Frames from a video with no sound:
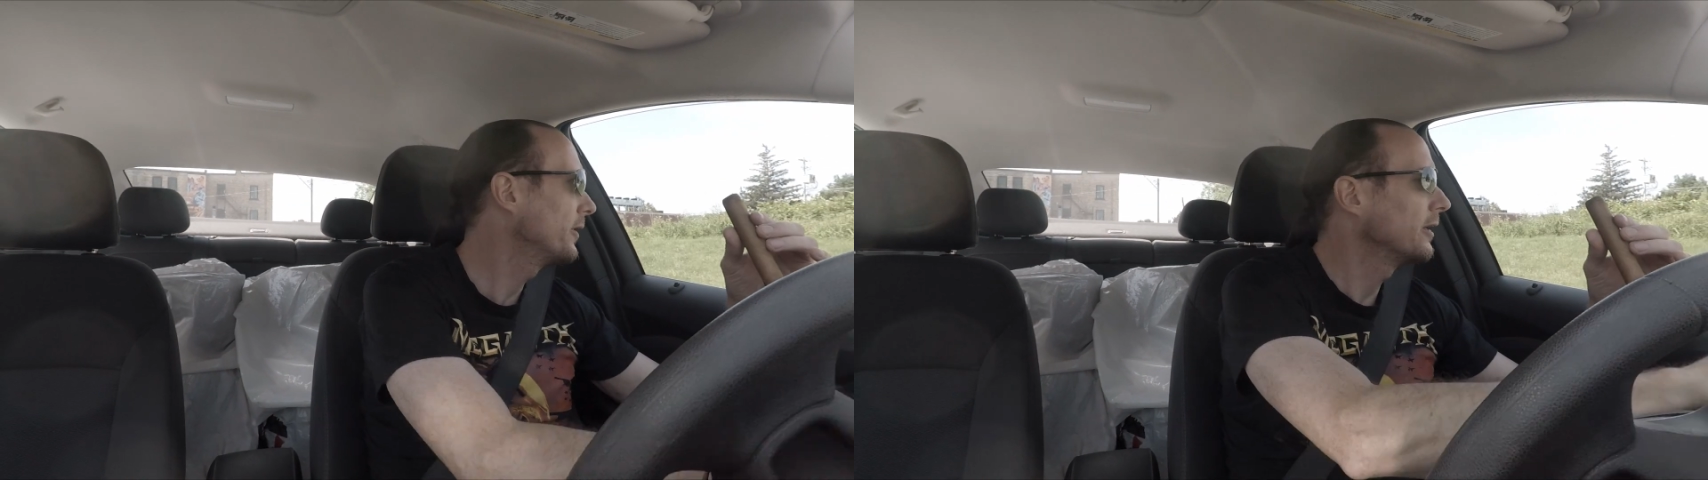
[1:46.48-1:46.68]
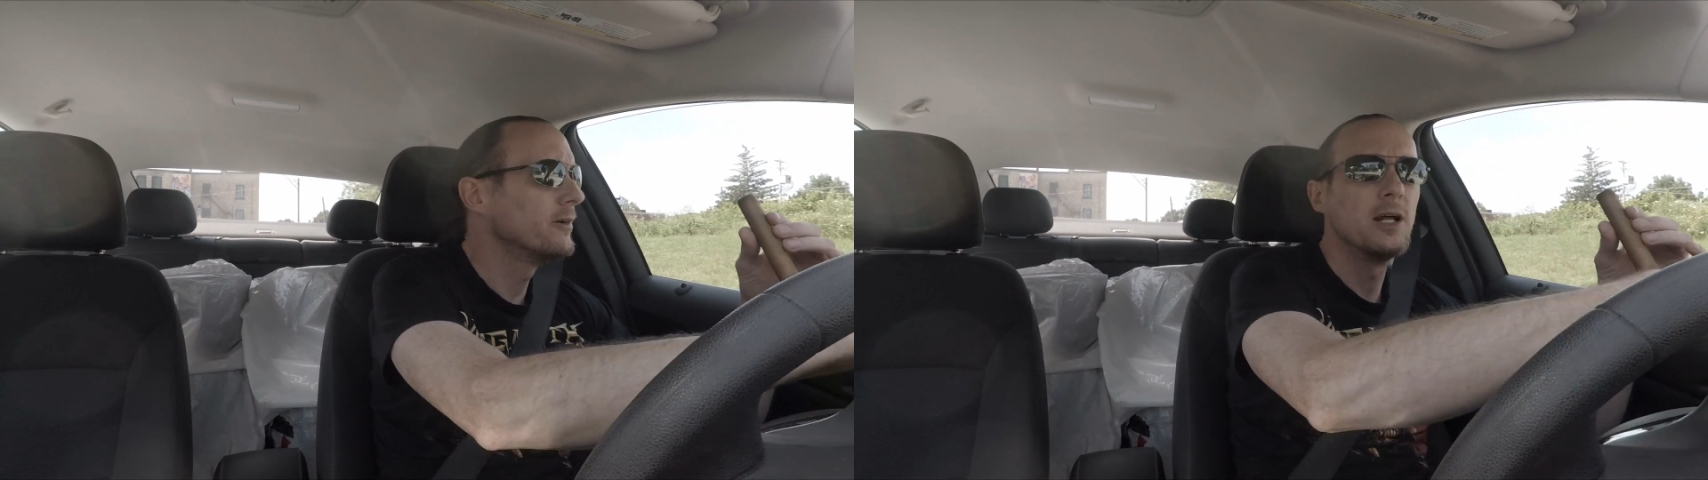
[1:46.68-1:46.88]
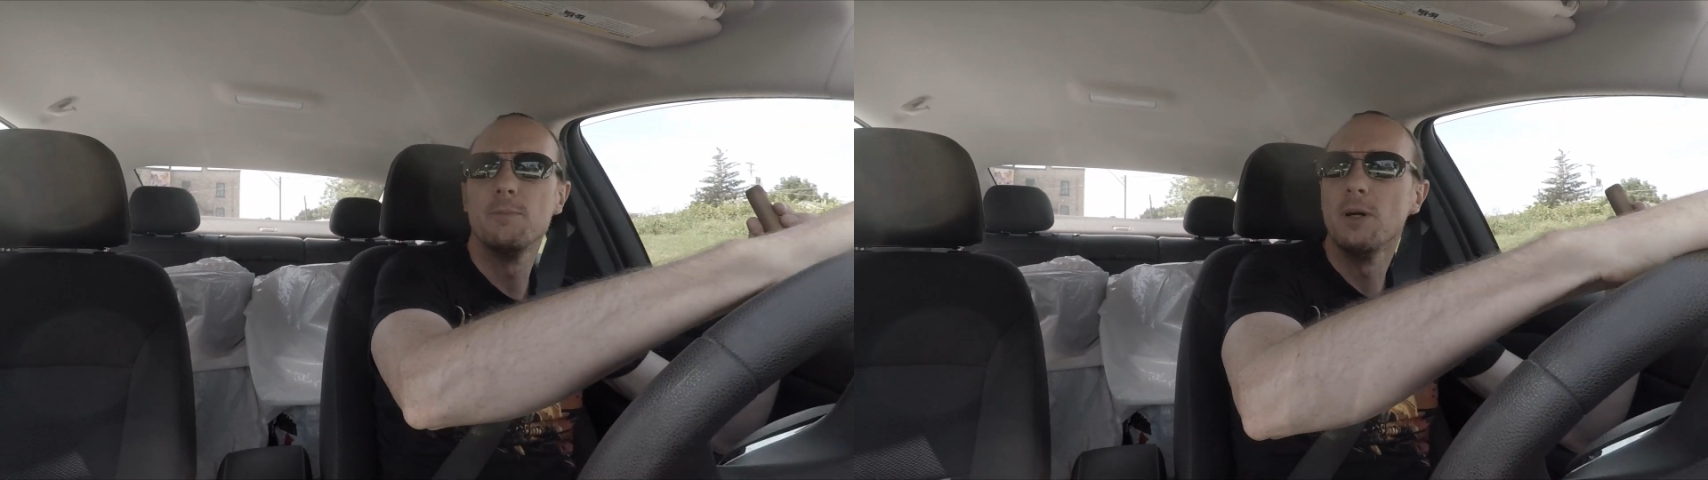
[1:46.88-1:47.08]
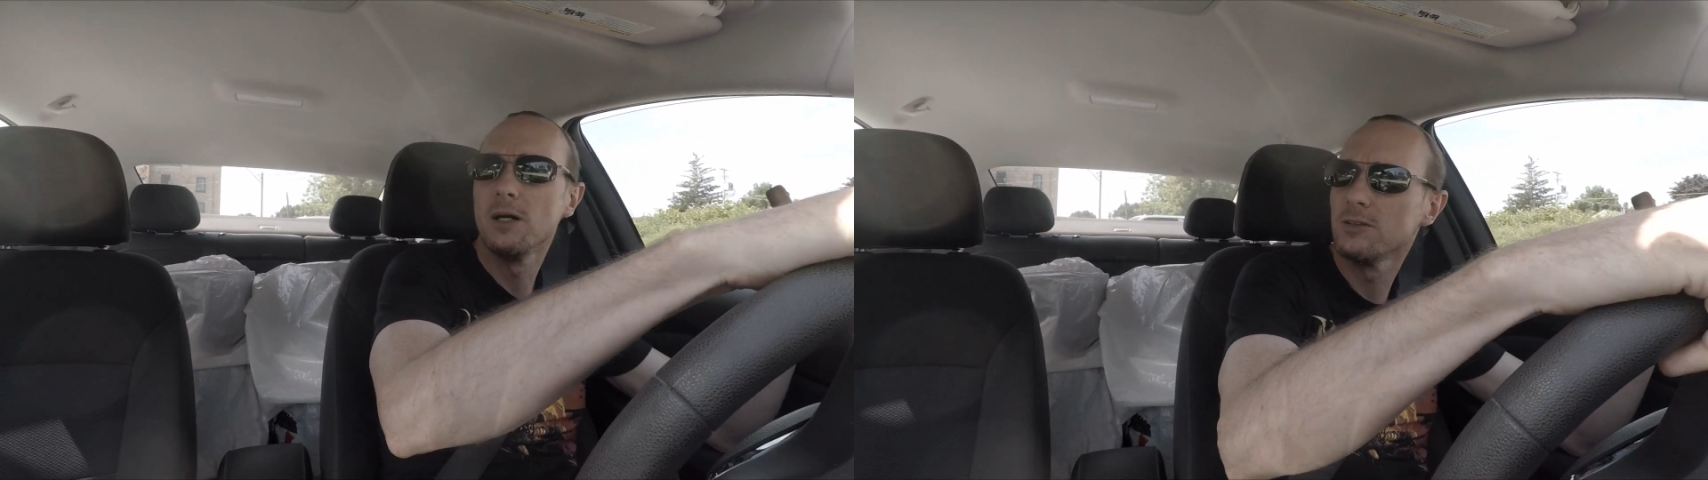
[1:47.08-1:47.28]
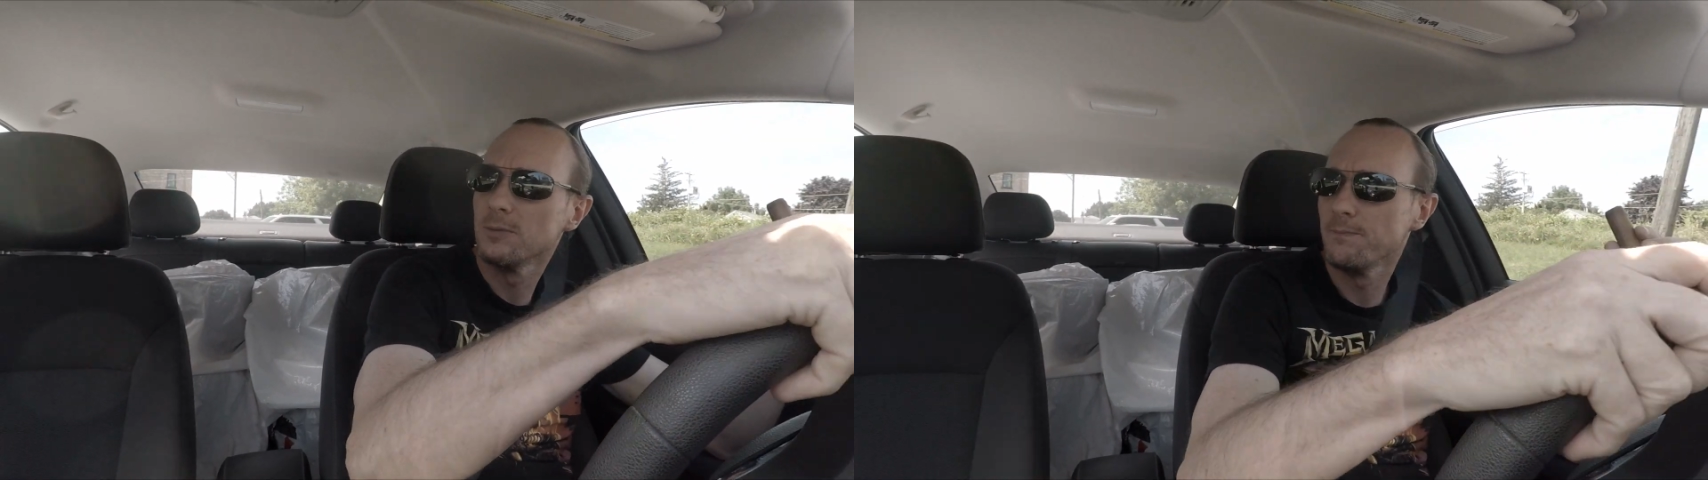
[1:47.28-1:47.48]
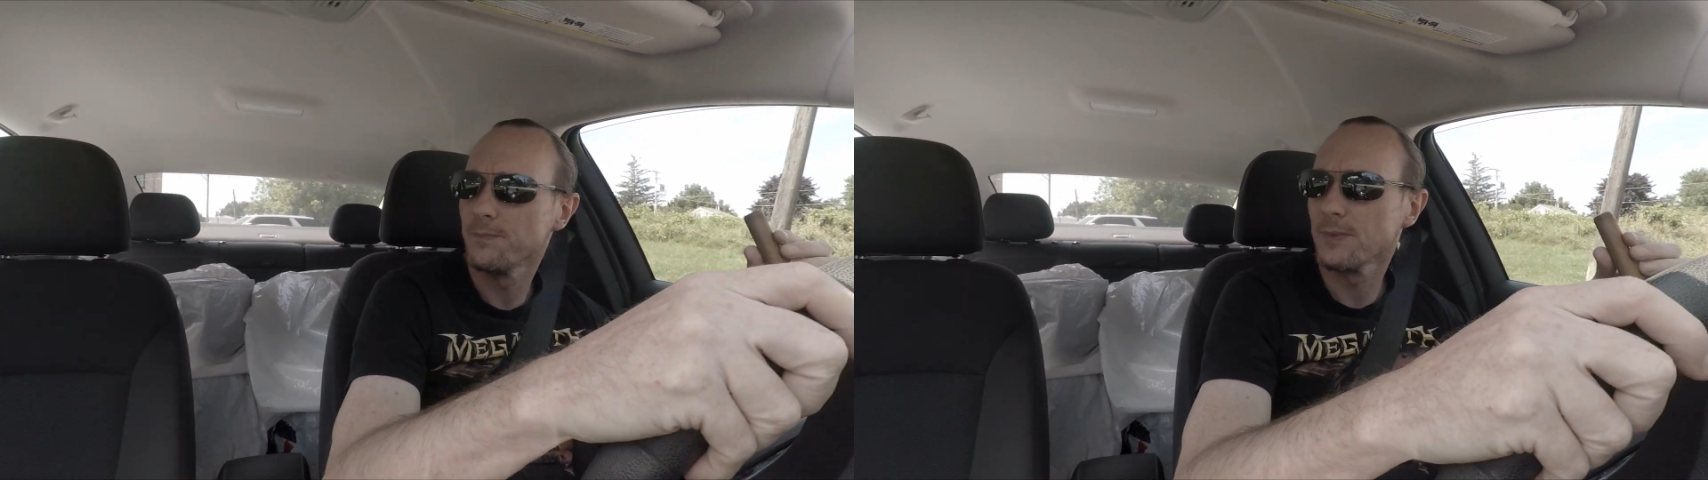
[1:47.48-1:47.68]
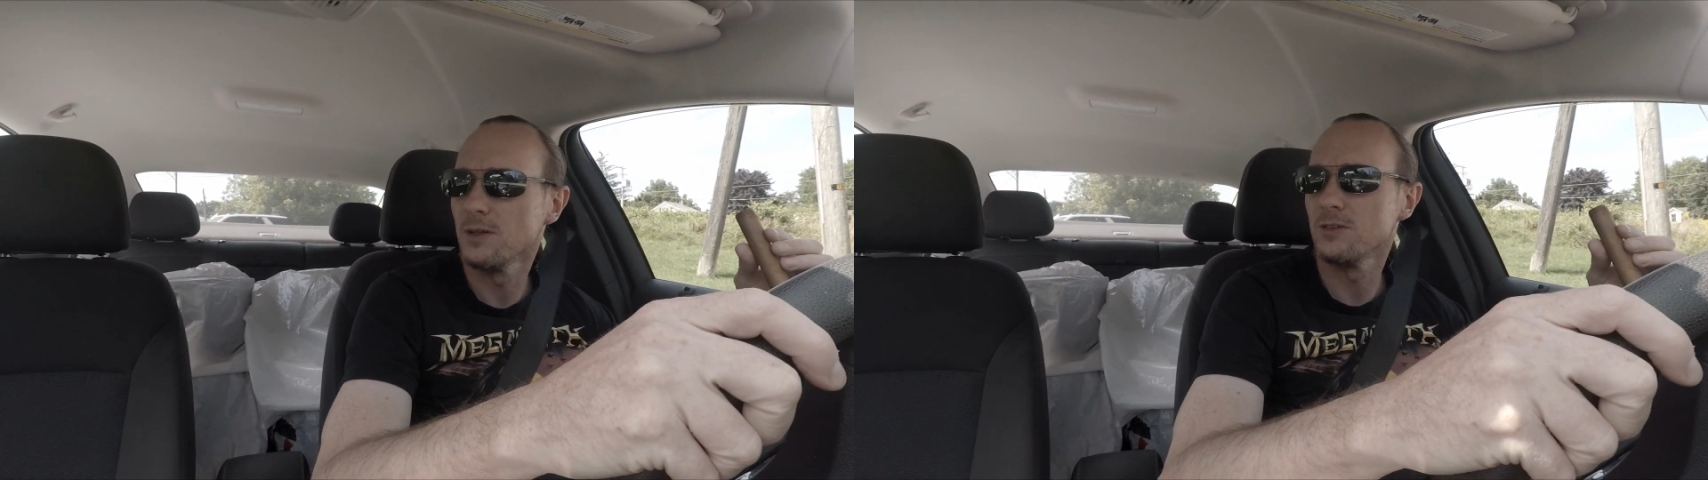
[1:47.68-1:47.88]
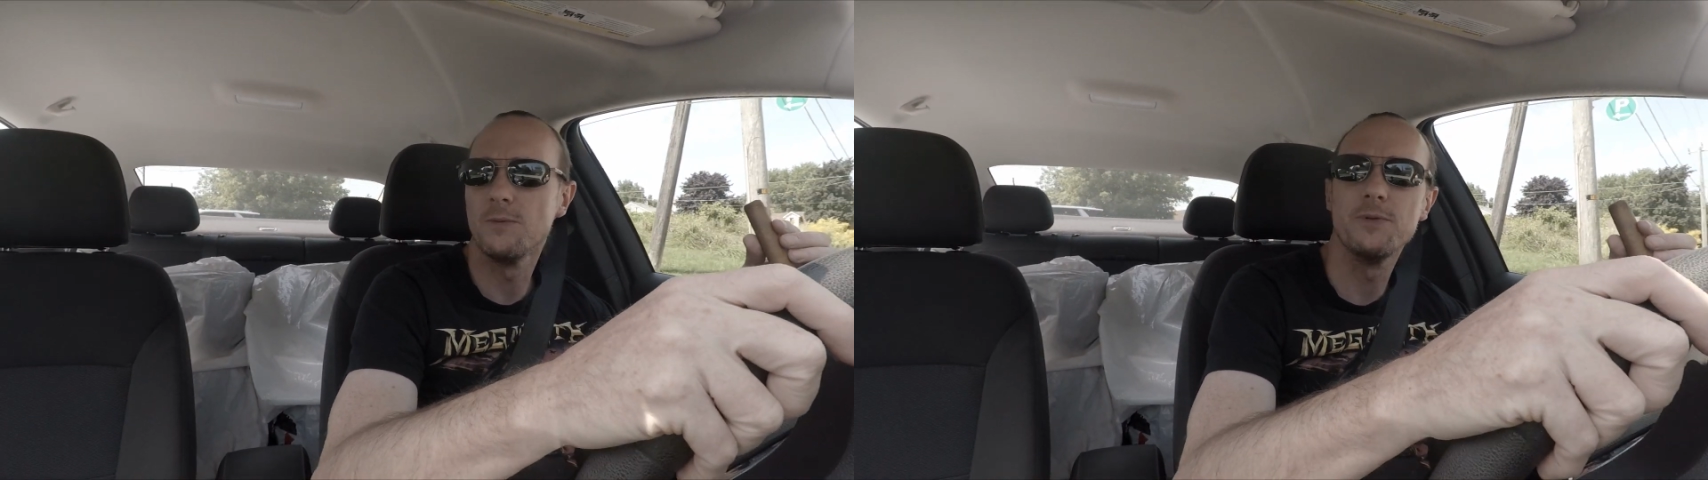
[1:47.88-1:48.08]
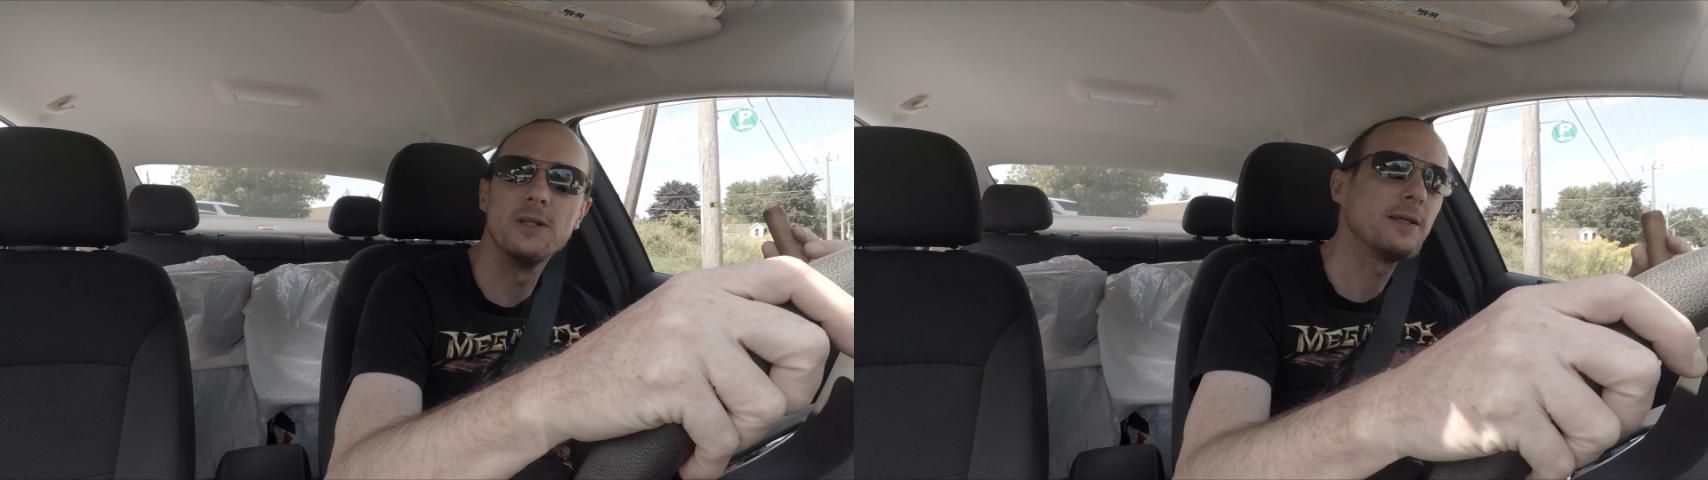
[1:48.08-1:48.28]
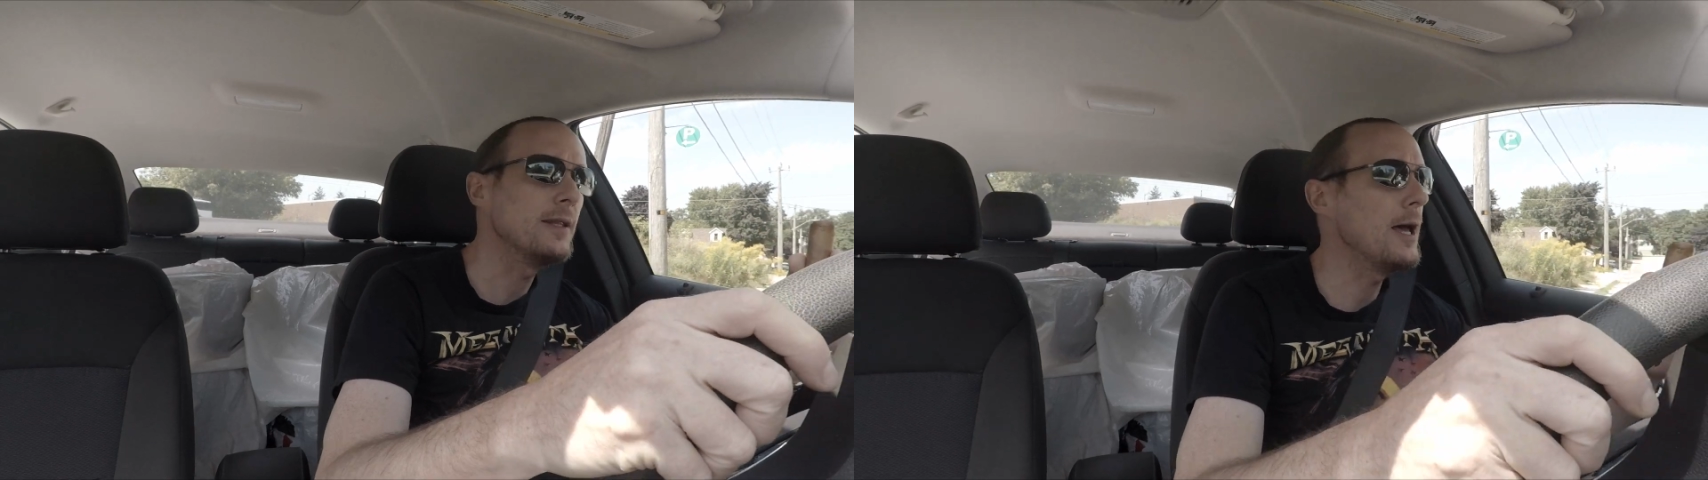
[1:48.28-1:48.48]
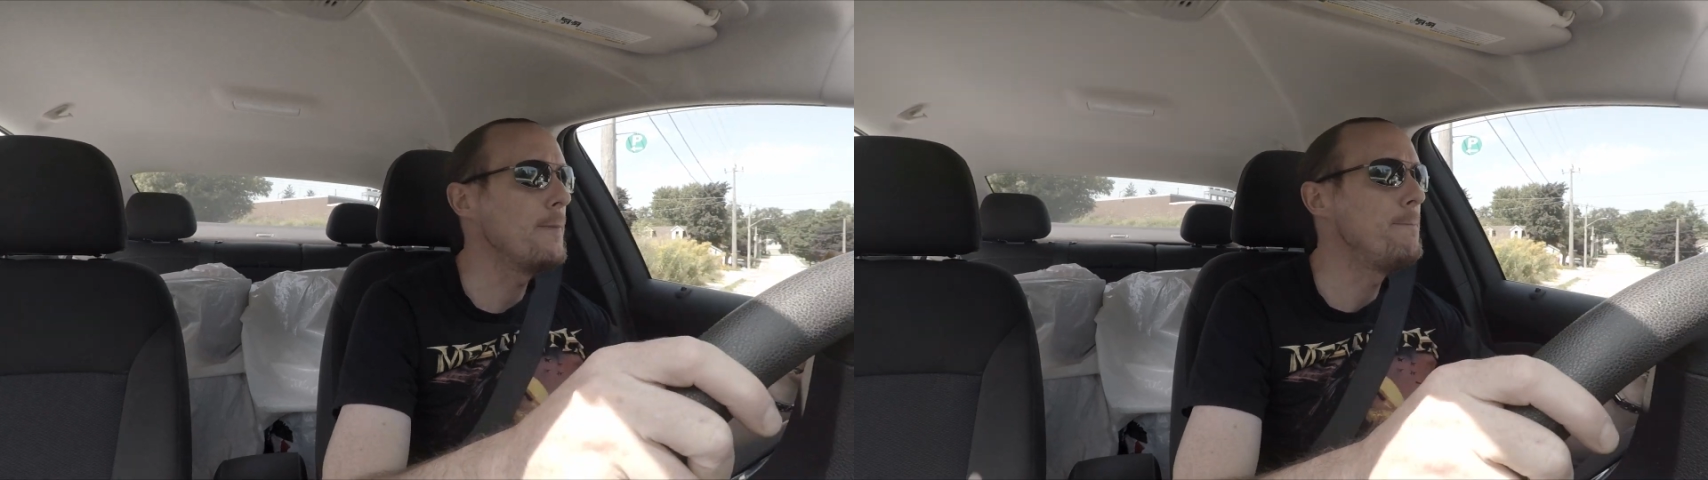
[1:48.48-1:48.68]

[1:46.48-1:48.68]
$8 or $9, something like that.